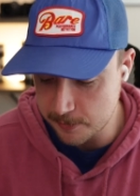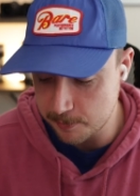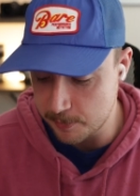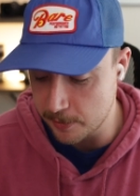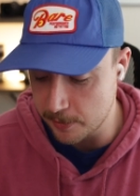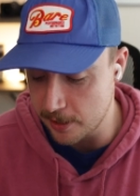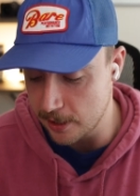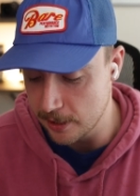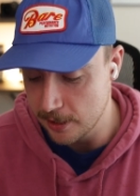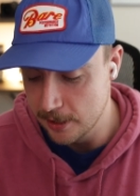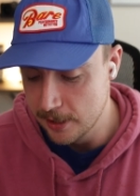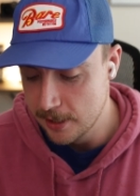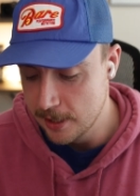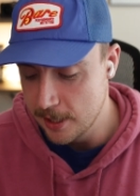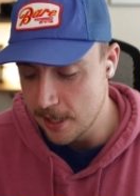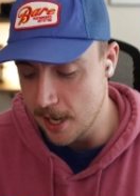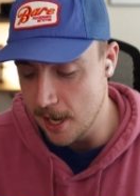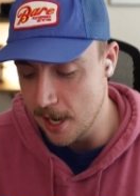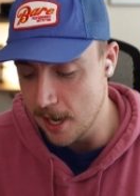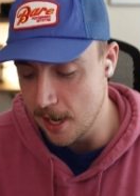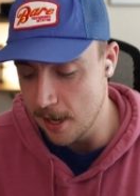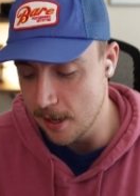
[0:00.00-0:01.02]
but
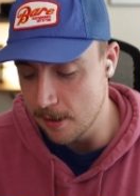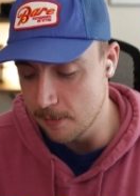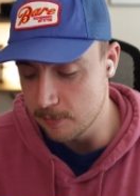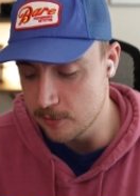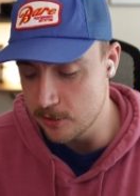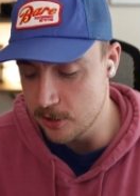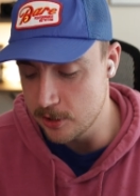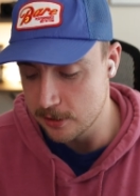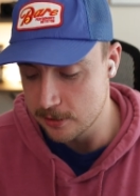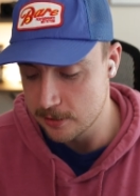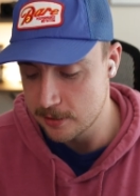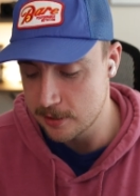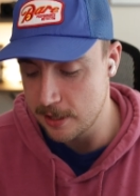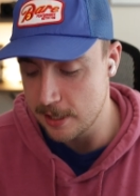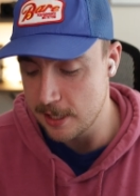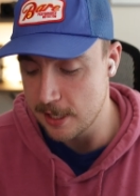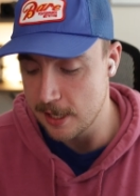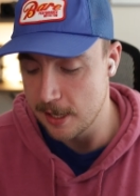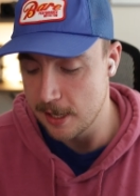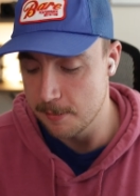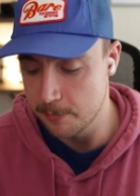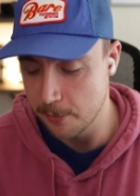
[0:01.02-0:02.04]
um, just
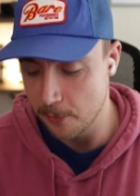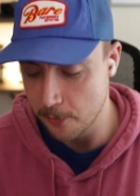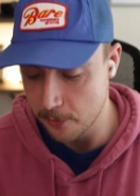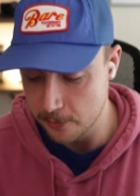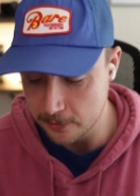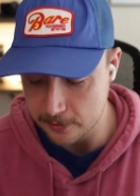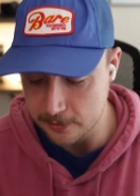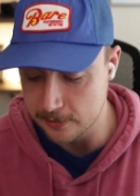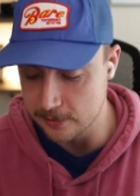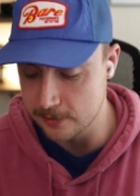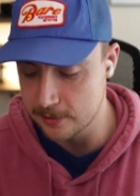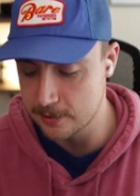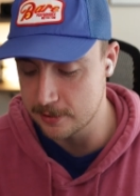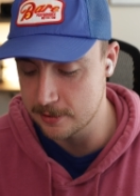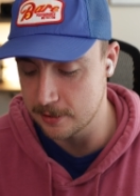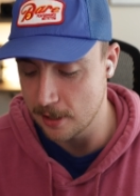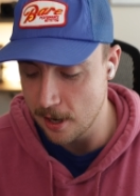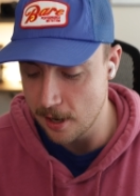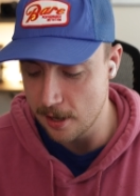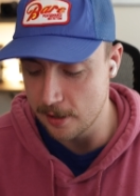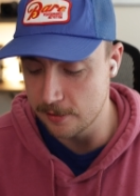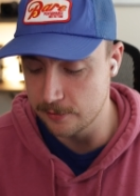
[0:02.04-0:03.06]
the importance
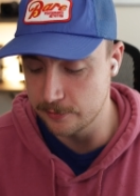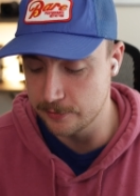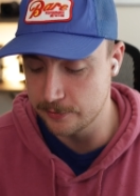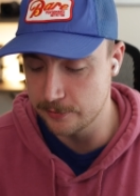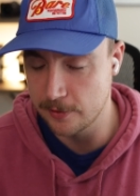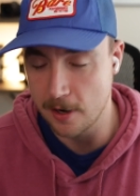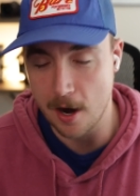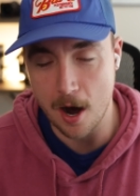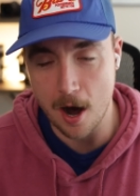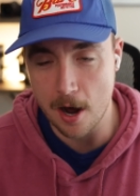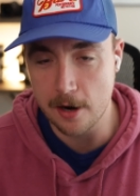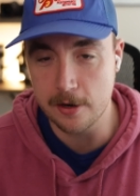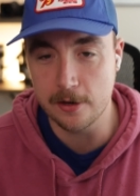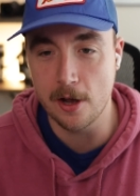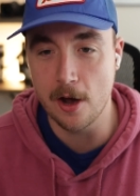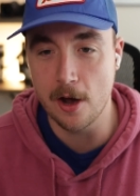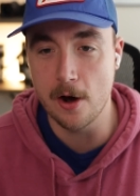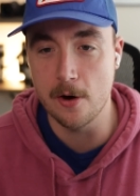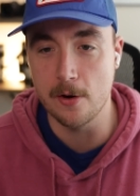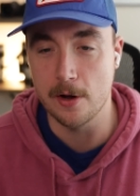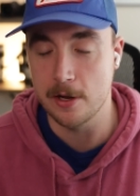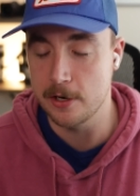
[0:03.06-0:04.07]
of
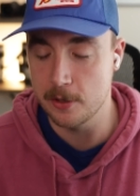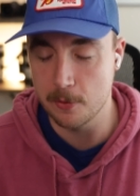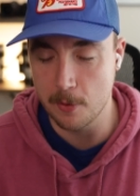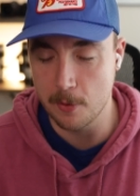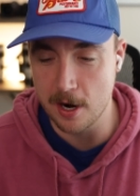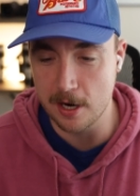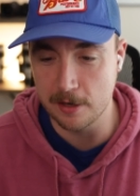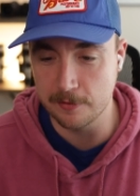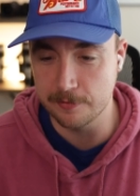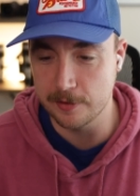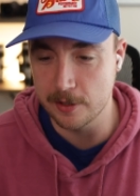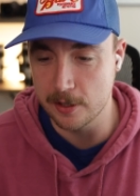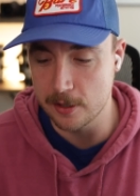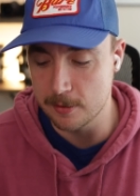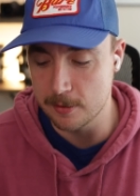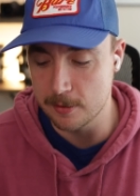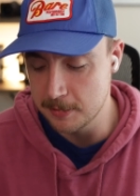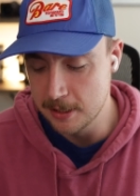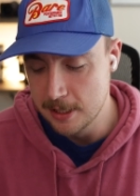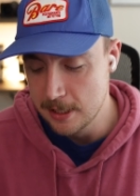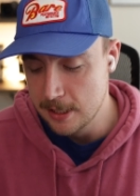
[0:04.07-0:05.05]
audio in your wedding film,